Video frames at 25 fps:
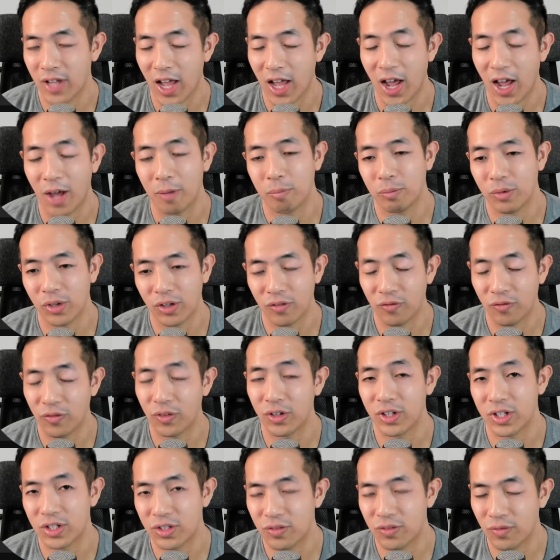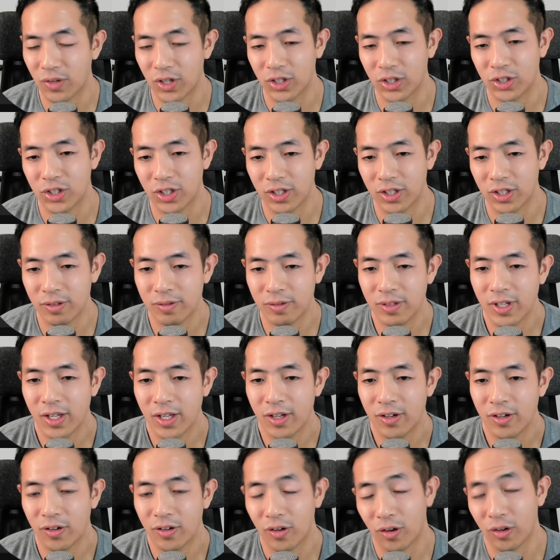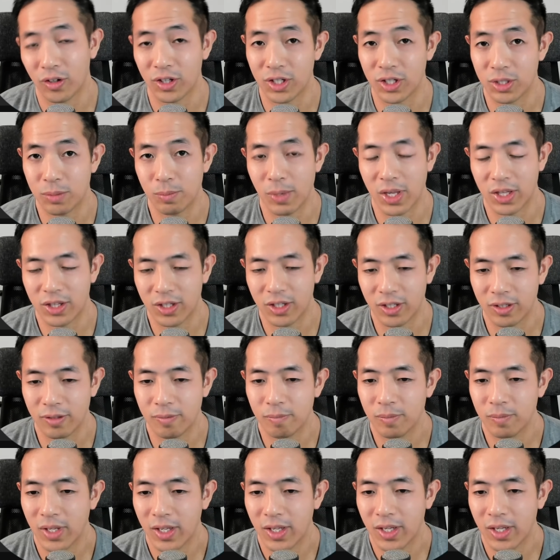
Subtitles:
output for this function or this method.